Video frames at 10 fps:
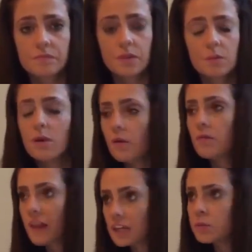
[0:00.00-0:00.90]
Well,
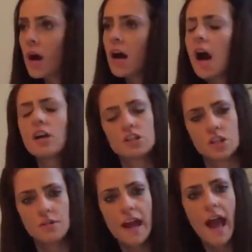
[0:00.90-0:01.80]
that's why I asked you,
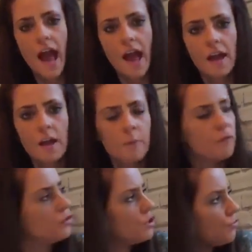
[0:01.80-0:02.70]
yeah, before
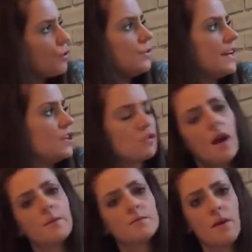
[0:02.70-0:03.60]
you rudely
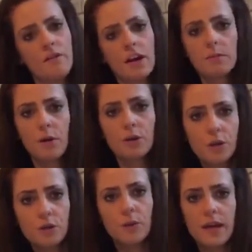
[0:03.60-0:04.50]
interrupt my fucking pot
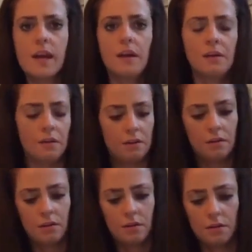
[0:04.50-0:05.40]
noodle eating.
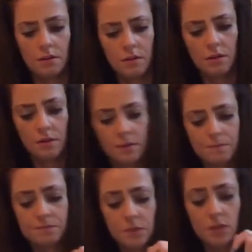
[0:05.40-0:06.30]

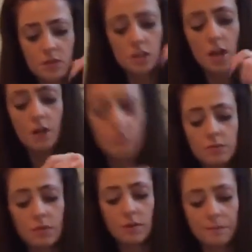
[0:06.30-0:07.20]
So,
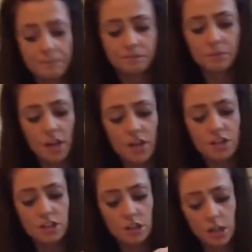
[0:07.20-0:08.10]
are you
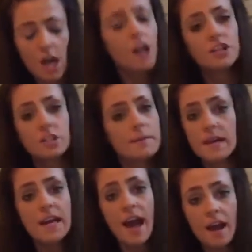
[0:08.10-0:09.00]
still gonna answer me
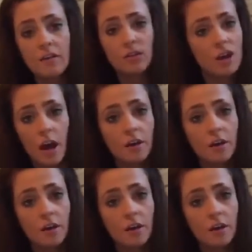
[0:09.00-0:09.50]
yet or no?